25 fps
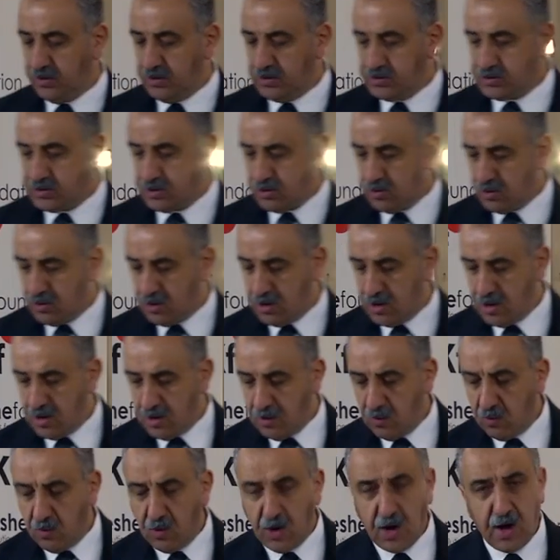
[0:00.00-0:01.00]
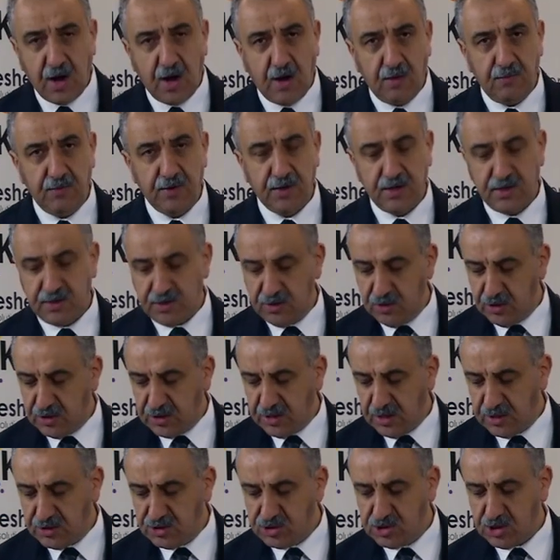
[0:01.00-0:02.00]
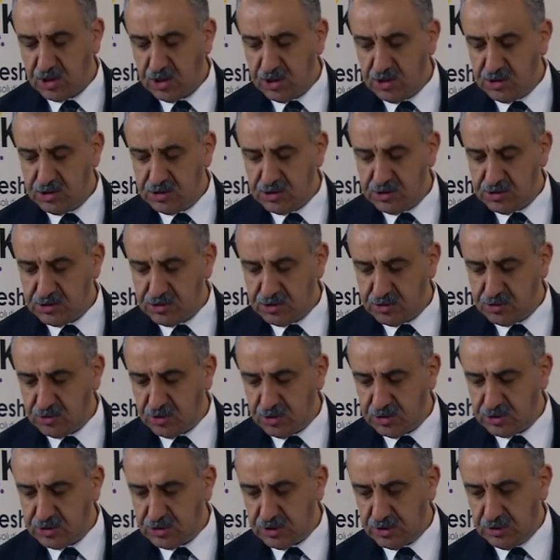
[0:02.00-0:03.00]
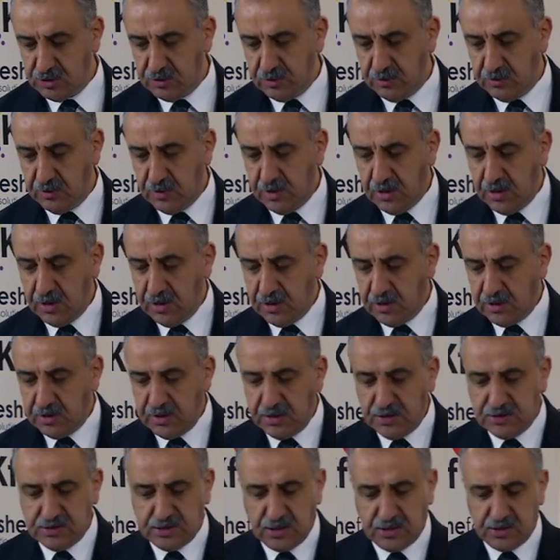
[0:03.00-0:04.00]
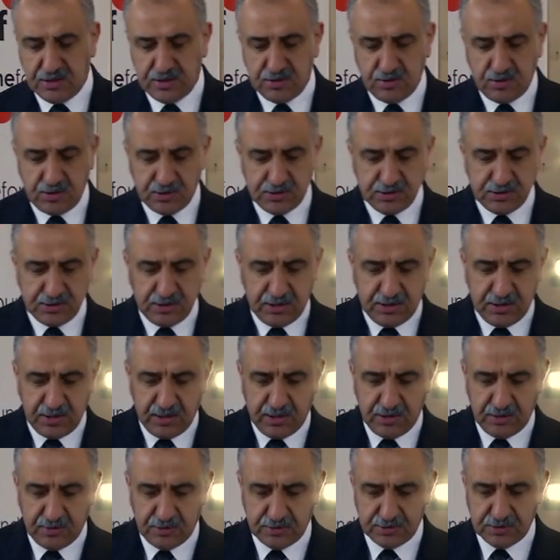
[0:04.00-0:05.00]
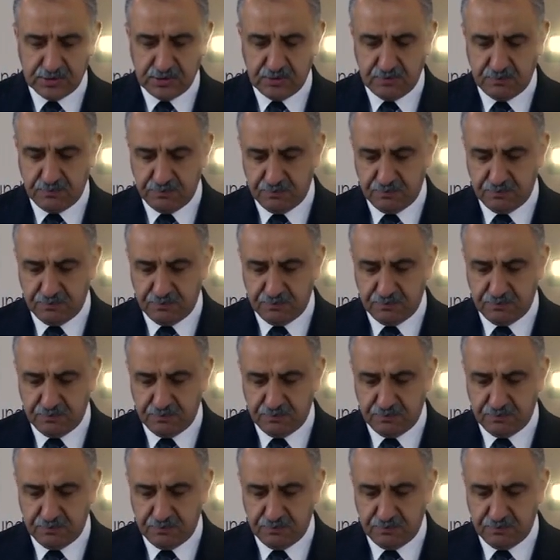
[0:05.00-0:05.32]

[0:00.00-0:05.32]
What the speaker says: So how you can change the situation? These are the rusty nails.